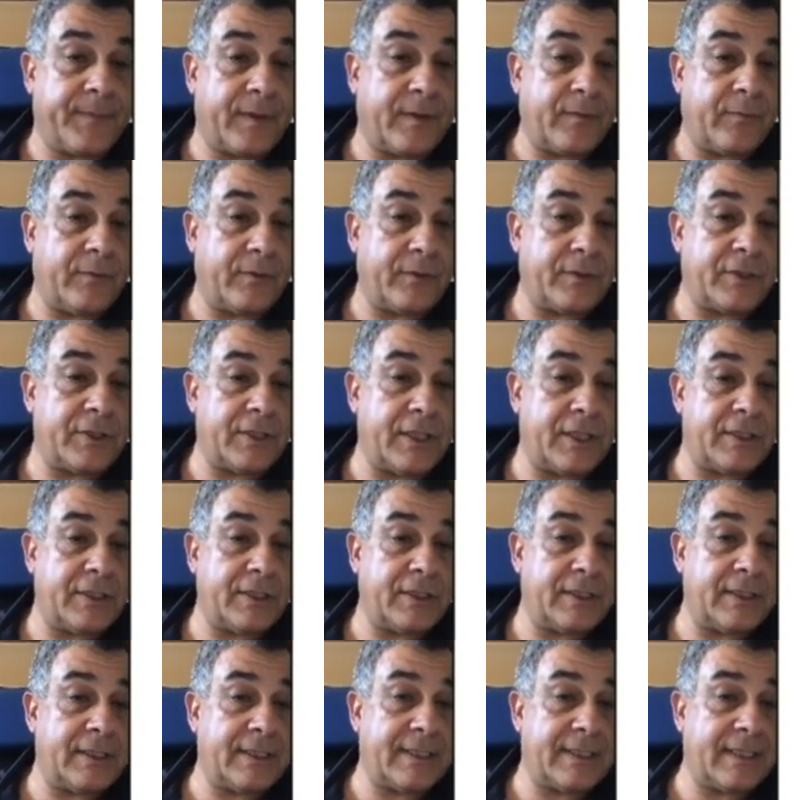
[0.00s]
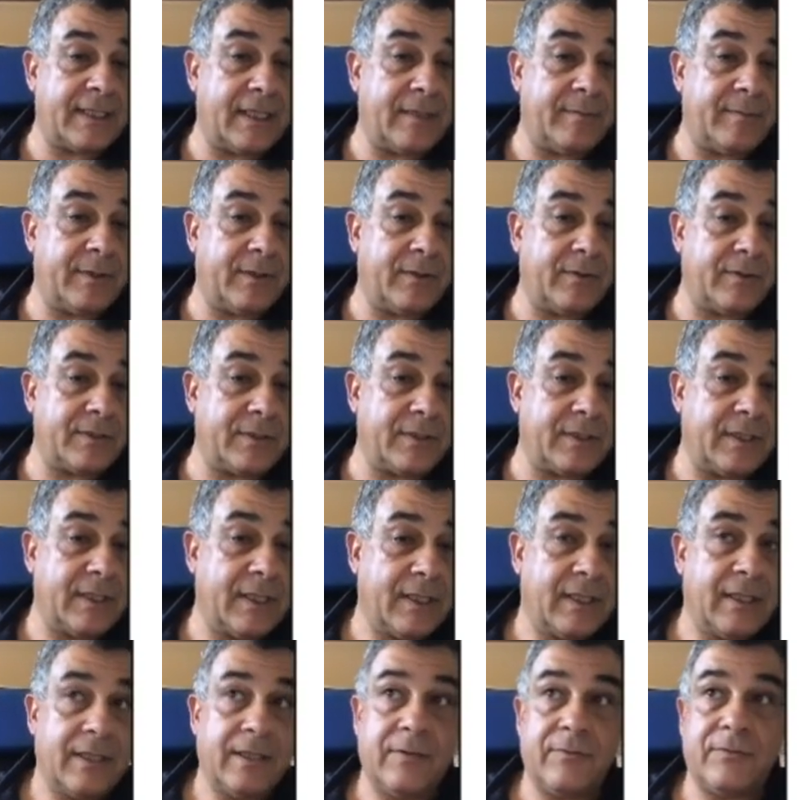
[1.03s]
for changing the scale, because
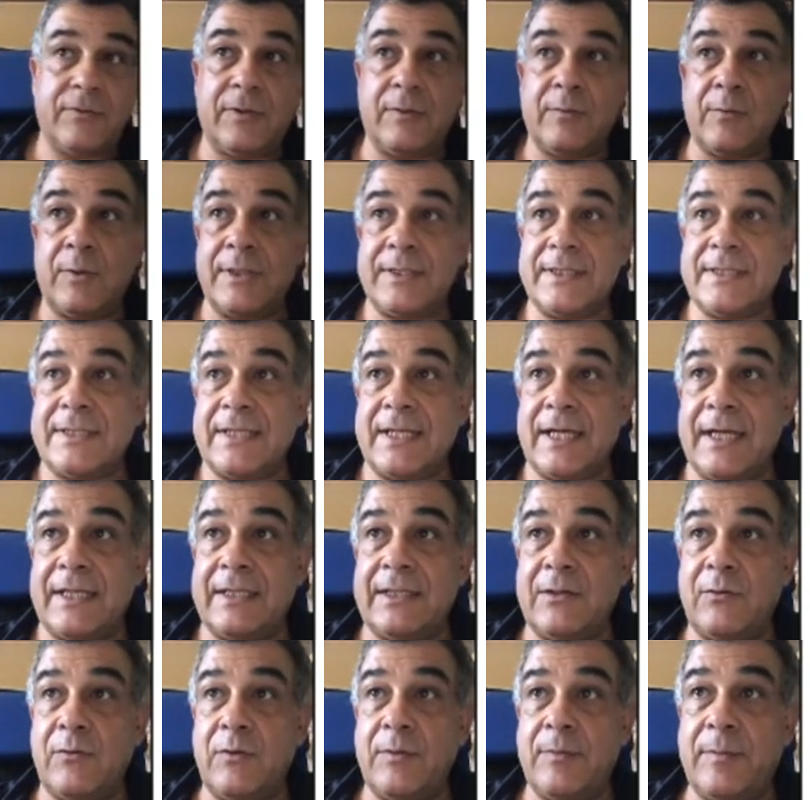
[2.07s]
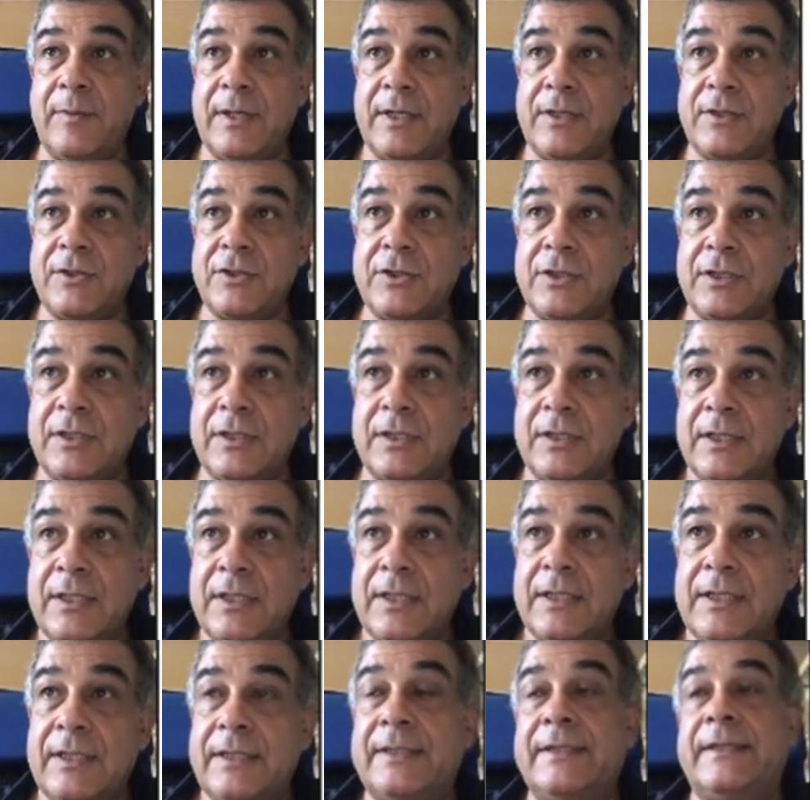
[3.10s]
from one side we measure
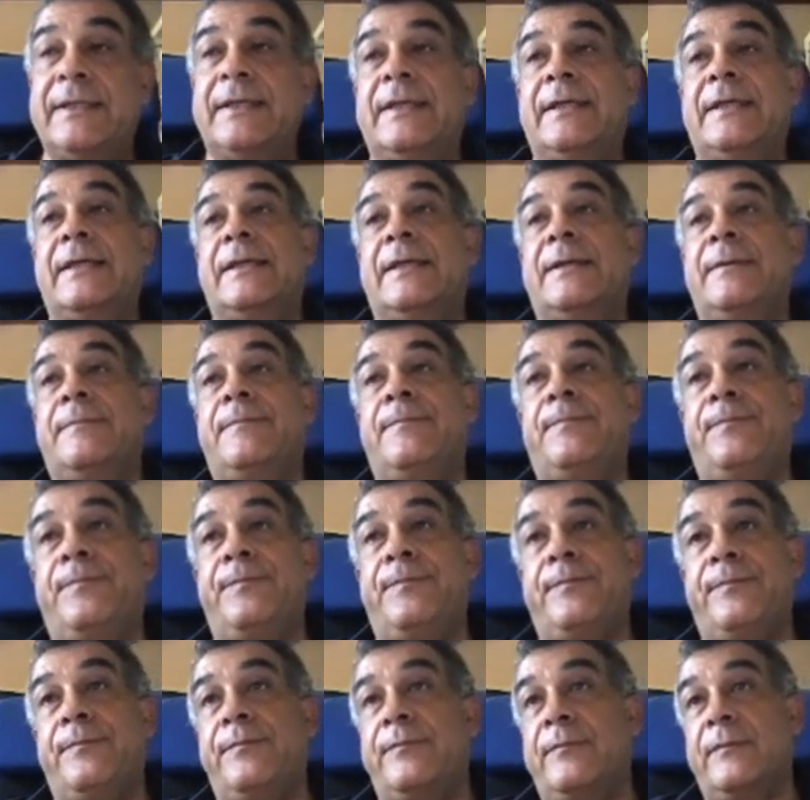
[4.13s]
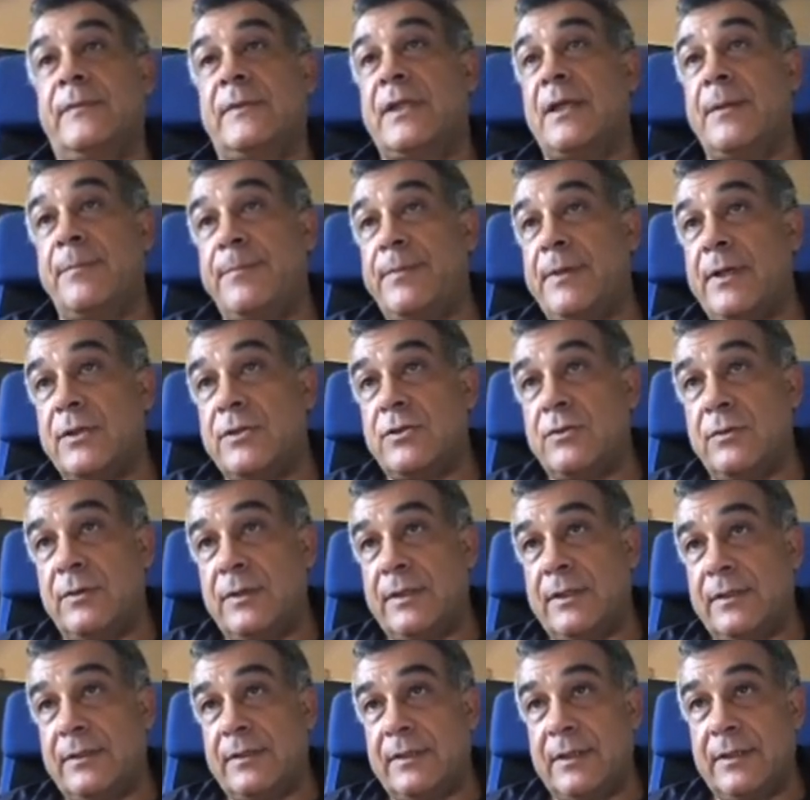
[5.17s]
the temperature
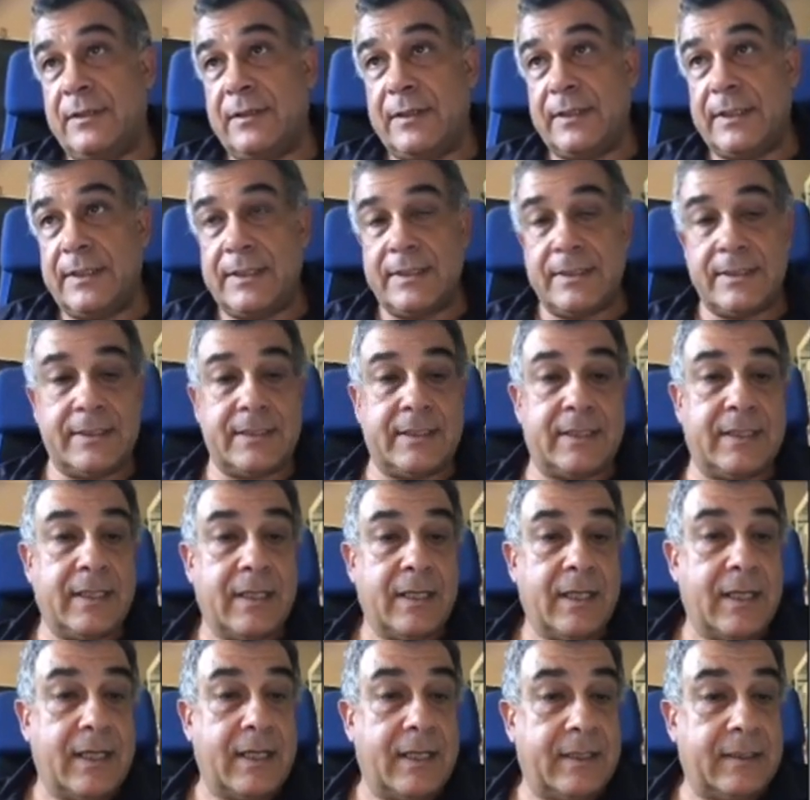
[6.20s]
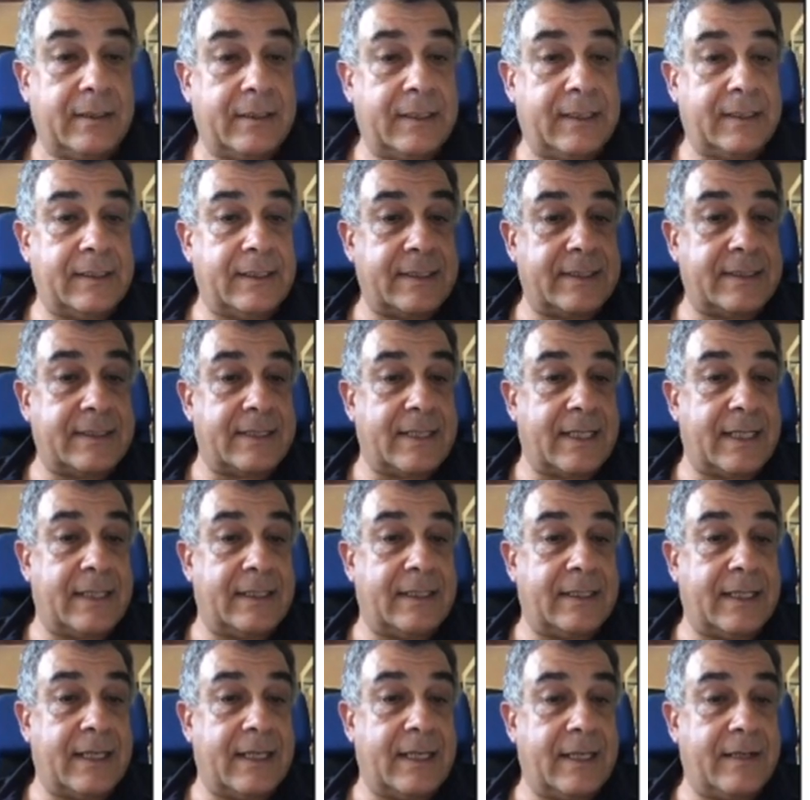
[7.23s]
in degrees, and the other side
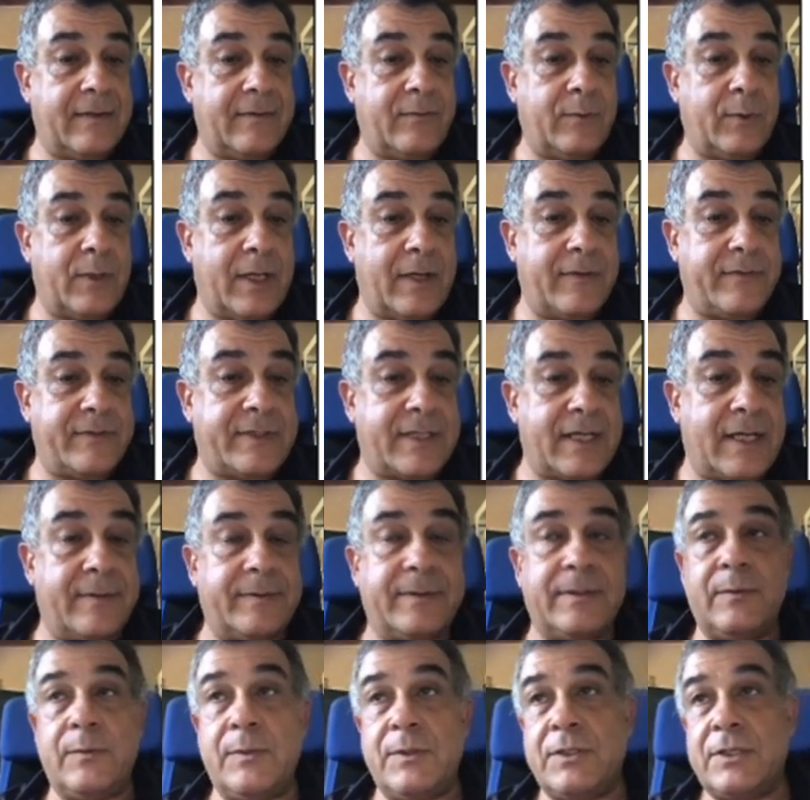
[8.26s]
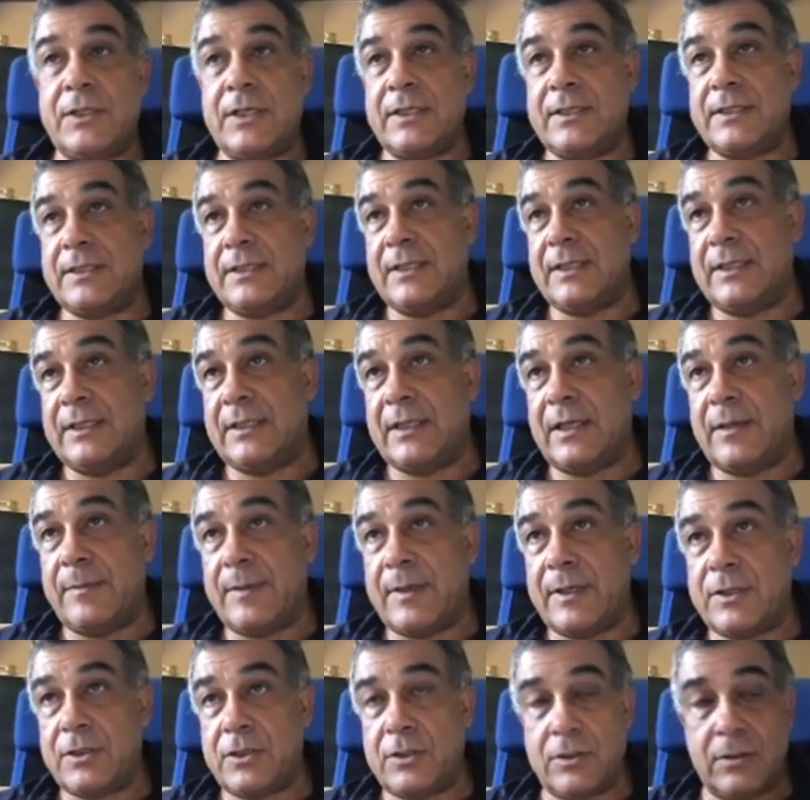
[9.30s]
we have something which has the
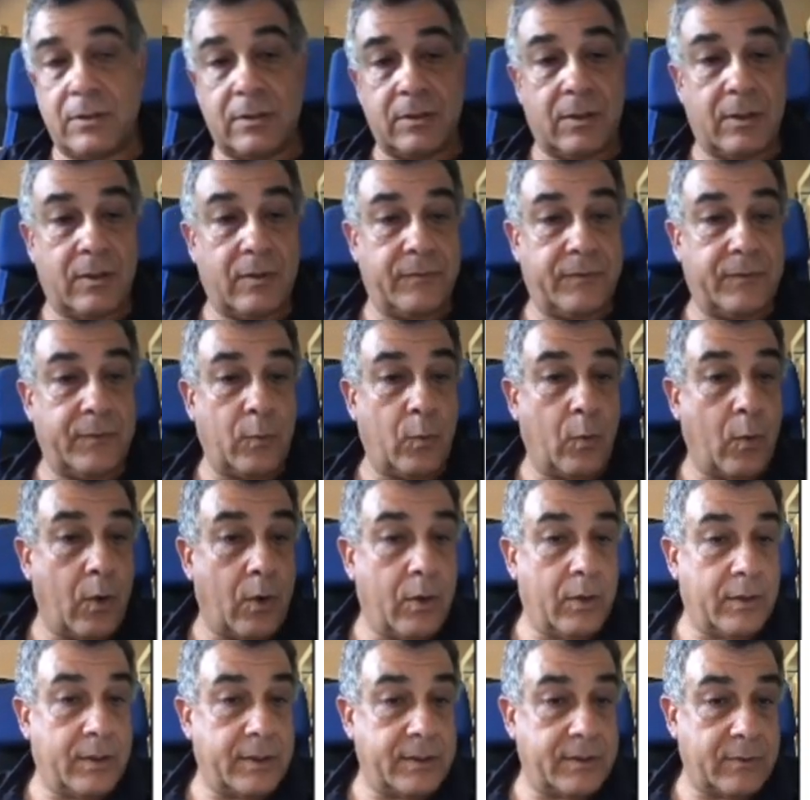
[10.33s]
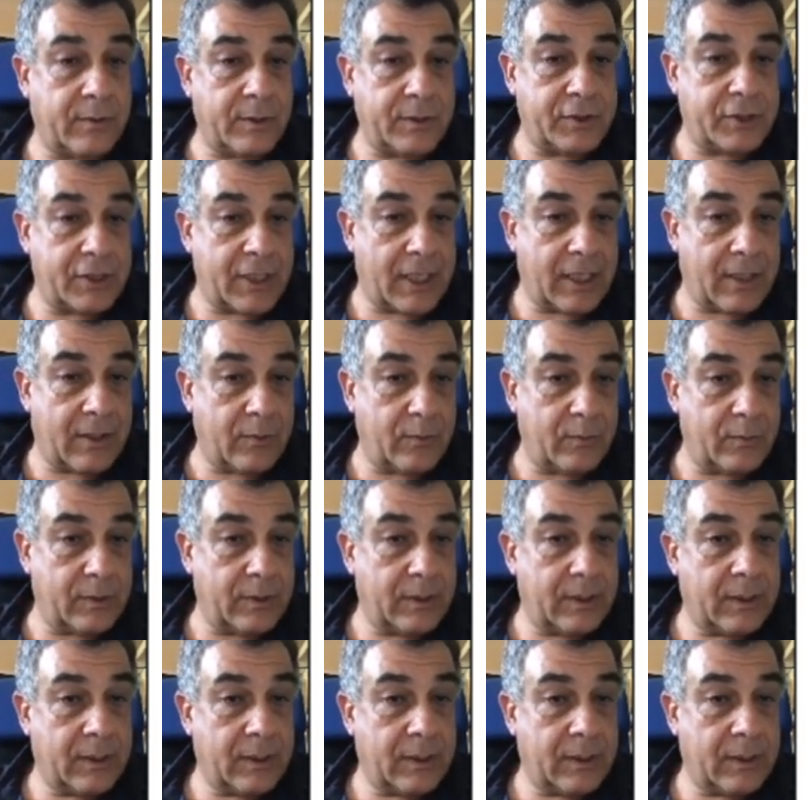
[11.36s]
dimension of the work, so a joule,